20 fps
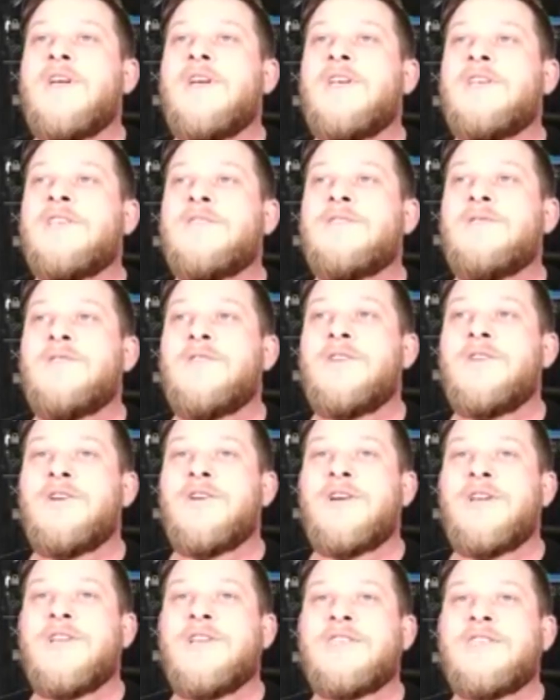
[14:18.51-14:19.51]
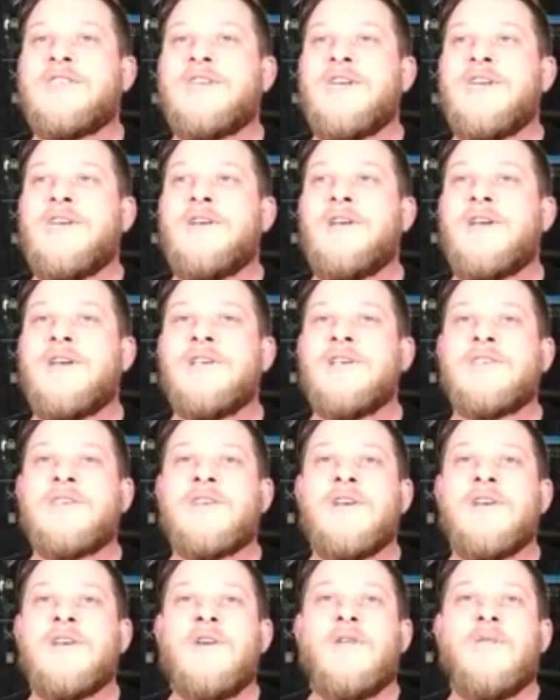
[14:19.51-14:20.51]
is you're going to see,
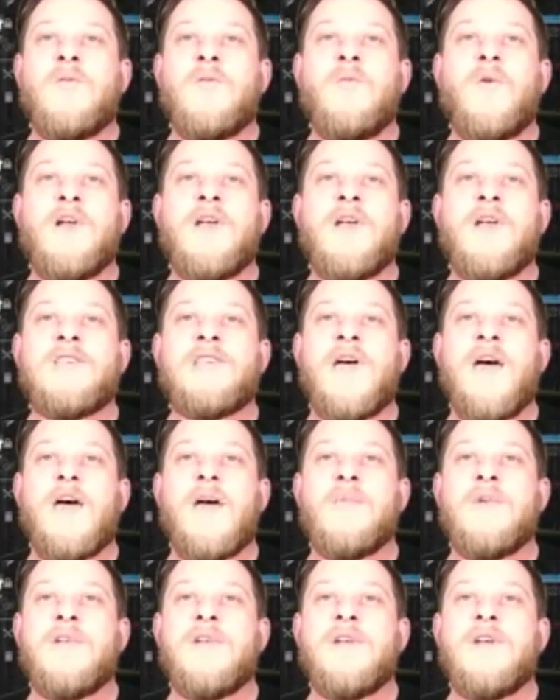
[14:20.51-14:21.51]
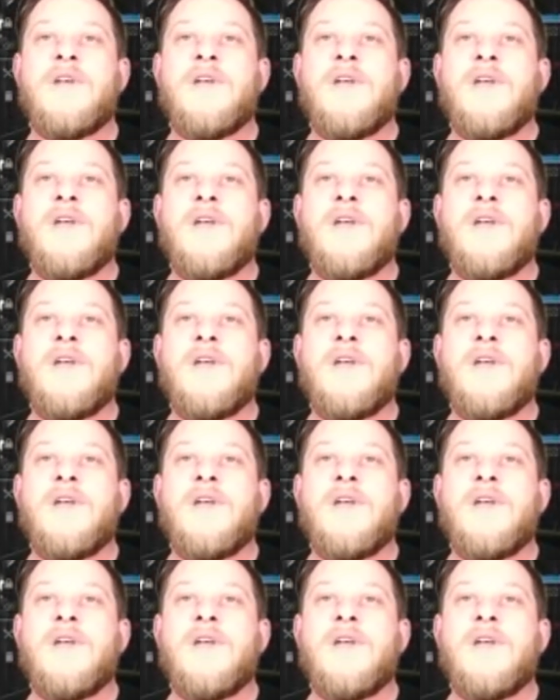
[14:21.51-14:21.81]
because what else happened?